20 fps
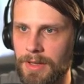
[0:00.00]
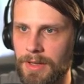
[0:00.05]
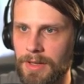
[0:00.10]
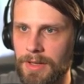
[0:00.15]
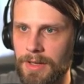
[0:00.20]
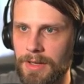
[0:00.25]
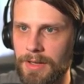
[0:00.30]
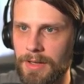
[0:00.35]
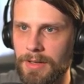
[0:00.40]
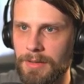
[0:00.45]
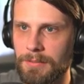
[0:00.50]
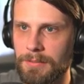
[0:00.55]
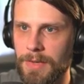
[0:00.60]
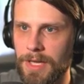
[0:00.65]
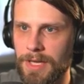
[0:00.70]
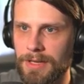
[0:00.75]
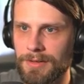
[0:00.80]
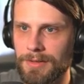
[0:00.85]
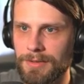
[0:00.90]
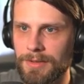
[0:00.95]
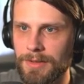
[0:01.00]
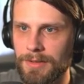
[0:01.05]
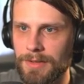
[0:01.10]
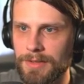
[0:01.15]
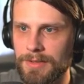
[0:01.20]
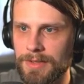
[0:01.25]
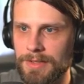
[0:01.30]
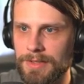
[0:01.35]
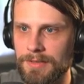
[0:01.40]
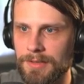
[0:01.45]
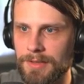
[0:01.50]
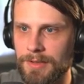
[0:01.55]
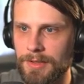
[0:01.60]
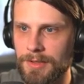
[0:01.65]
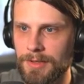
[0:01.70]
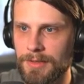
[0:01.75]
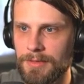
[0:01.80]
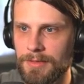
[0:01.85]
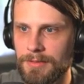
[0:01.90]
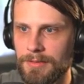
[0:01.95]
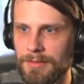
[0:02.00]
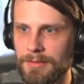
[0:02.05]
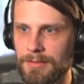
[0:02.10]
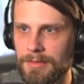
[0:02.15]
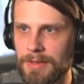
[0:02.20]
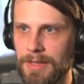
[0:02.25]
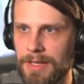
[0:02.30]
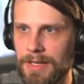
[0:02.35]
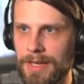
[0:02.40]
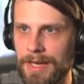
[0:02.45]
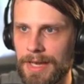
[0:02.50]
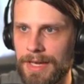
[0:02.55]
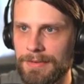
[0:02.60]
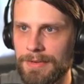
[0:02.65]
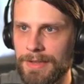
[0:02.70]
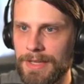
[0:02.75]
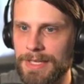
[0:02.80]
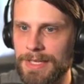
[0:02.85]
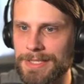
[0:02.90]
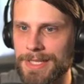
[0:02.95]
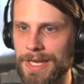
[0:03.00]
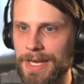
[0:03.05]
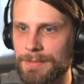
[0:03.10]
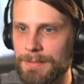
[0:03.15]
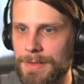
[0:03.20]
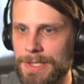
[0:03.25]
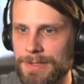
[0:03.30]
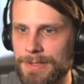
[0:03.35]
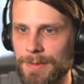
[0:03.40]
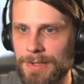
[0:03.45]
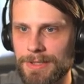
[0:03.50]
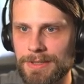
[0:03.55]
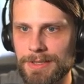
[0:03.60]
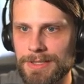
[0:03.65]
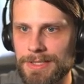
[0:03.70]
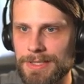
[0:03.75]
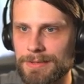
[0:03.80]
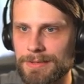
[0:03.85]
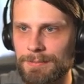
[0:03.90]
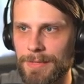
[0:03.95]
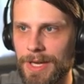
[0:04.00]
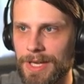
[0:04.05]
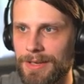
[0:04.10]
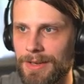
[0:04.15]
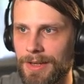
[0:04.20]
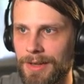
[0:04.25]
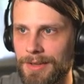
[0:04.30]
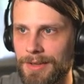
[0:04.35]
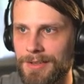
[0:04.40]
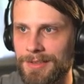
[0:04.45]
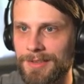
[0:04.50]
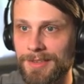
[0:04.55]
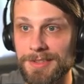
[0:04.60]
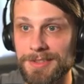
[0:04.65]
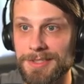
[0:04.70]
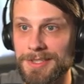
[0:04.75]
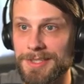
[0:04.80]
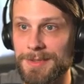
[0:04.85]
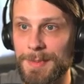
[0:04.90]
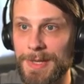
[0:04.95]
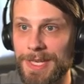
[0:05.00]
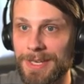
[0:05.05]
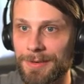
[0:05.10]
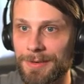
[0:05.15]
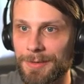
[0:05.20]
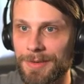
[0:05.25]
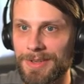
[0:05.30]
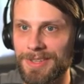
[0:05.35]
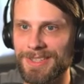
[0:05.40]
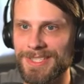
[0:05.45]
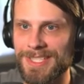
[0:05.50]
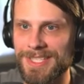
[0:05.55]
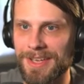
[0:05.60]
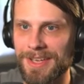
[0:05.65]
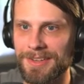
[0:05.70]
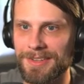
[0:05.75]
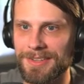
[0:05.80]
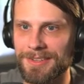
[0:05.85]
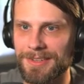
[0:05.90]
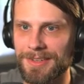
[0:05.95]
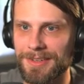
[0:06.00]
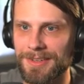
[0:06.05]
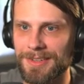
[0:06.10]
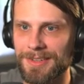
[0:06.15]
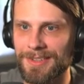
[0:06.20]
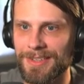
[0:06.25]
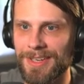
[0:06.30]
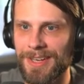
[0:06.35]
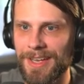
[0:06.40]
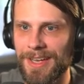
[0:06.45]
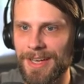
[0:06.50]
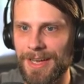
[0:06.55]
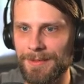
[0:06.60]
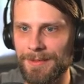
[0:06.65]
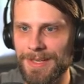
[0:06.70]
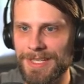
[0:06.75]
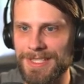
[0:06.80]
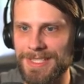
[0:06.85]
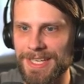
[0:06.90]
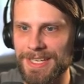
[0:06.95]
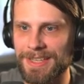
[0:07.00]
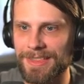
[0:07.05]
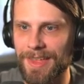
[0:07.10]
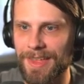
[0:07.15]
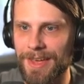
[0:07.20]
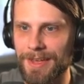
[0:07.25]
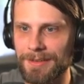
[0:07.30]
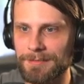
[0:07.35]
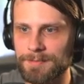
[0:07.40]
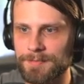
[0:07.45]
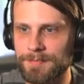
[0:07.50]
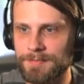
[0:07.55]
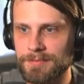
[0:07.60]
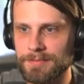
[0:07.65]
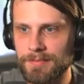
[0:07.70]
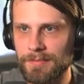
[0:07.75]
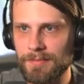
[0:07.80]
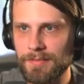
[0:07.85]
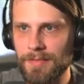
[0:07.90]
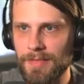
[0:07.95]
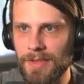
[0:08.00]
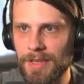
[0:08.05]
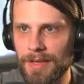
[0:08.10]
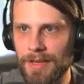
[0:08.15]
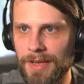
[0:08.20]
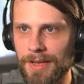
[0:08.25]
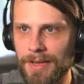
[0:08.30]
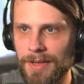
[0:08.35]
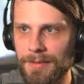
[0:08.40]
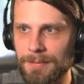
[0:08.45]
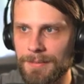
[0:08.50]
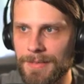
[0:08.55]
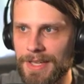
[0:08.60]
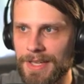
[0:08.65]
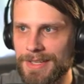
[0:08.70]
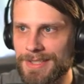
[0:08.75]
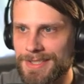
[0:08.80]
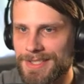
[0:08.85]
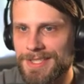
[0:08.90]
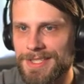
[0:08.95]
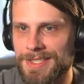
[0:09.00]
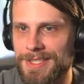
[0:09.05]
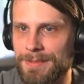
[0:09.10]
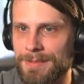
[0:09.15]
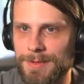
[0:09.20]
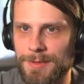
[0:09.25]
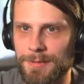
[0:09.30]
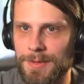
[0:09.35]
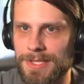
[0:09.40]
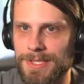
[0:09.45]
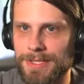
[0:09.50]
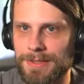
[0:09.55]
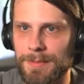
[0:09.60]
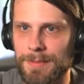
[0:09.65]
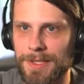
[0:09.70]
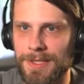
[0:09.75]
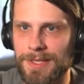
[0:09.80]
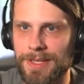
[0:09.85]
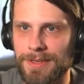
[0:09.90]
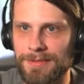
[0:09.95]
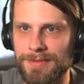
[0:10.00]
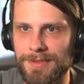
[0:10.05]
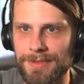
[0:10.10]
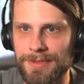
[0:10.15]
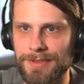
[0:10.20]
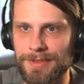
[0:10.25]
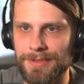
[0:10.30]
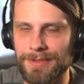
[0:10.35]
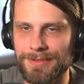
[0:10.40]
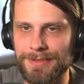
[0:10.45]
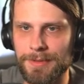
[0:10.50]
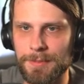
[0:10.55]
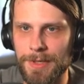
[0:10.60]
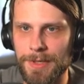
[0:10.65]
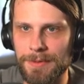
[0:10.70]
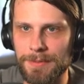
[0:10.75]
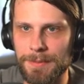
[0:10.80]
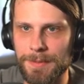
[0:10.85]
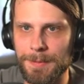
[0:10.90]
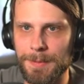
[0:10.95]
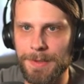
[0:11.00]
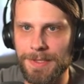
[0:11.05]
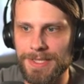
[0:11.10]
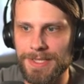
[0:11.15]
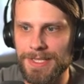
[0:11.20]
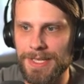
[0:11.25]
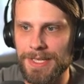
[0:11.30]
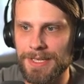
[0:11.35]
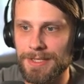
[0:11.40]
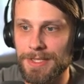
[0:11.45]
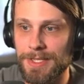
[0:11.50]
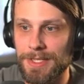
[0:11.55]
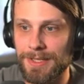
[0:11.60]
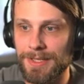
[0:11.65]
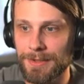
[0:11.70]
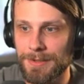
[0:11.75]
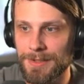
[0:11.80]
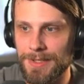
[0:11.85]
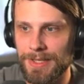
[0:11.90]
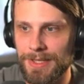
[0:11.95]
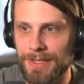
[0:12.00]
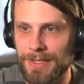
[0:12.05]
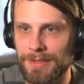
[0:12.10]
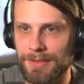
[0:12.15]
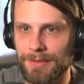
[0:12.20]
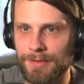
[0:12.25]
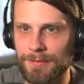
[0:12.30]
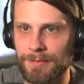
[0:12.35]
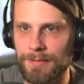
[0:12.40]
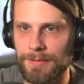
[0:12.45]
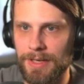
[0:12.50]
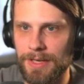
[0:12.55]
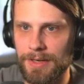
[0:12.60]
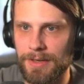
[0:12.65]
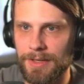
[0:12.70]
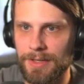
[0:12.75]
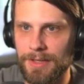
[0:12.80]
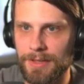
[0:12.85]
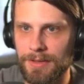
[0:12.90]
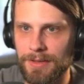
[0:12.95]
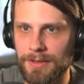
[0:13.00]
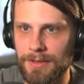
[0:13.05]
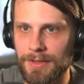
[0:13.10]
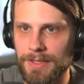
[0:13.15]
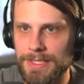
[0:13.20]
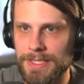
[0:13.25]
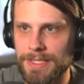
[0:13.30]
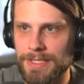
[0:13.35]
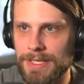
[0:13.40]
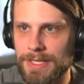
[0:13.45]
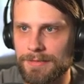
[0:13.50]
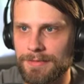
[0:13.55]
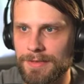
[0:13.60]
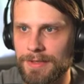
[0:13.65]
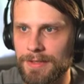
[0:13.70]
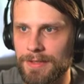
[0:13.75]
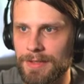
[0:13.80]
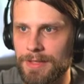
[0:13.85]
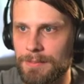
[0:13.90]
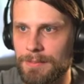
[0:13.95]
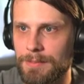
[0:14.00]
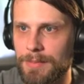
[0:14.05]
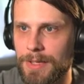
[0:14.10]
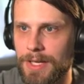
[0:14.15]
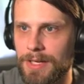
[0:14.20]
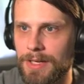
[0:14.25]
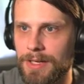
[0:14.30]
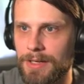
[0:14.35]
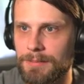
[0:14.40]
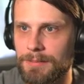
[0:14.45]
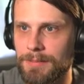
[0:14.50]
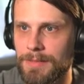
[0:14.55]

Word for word: I don't know that that's good. I feel like Timeless Witness might honestly just be a really solid card. I'm gonna take that. It just seems reasonable enough to probably want to take. Shieldred is very good. That's definitely a bomb.